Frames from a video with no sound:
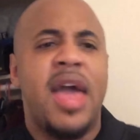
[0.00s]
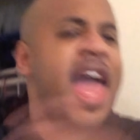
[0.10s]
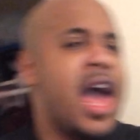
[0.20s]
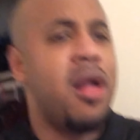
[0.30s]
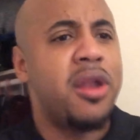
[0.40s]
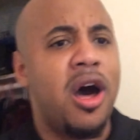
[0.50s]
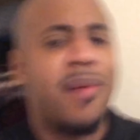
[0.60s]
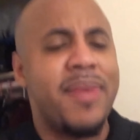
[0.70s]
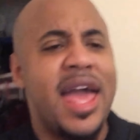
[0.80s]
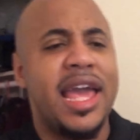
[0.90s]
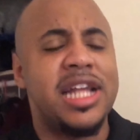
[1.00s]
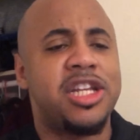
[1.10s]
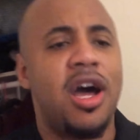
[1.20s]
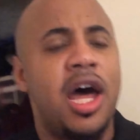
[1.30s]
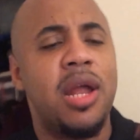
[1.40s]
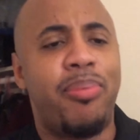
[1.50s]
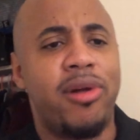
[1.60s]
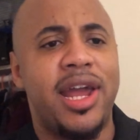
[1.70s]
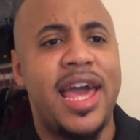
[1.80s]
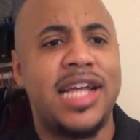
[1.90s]
Hell no, man. Get your
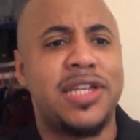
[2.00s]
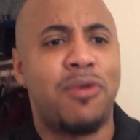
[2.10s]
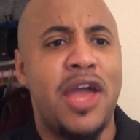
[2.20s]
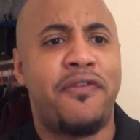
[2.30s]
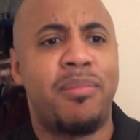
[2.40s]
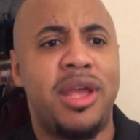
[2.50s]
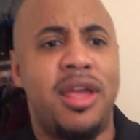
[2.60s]
unemployed ass away from